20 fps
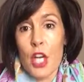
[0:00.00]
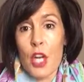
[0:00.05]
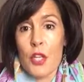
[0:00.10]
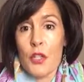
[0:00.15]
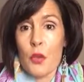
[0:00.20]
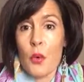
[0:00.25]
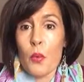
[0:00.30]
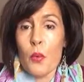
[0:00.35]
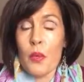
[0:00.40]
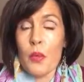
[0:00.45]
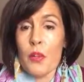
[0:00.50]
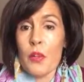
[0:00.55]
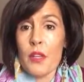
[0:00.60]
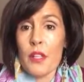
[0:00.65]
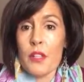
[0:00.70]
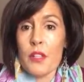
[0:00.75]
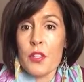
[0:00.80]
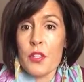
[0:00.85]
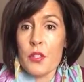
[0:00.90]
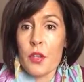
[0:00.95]
So when we look
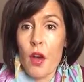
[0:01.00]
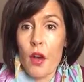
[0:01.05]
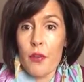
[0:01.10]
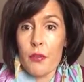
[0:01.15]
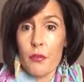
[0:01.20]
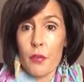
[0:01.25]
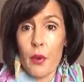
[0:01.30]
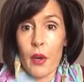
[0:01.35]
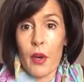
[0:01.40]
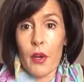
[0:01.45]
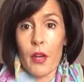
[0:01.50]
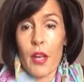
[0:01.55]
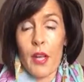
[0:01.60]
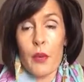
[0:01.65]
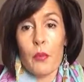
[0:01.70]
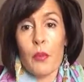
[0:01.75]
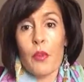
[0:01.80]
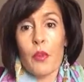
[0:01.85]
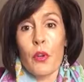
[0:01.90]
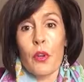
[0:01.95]
at the software
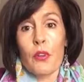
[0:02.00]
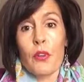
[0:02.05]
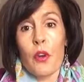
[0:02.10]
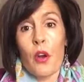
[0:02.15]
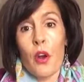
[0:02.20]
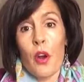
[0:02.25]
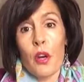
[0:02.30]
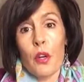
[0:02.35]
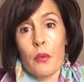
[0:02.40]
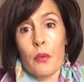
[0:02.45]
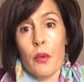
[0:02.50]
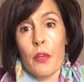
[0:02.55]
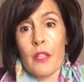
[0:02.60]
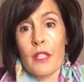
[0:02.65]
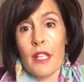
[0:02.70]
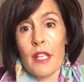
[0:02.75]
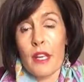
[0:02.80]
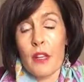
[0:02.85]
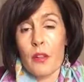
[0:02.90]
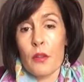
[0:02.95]
and we look at the hardware
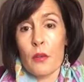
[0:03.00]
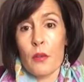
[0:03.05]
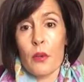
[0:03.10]
together,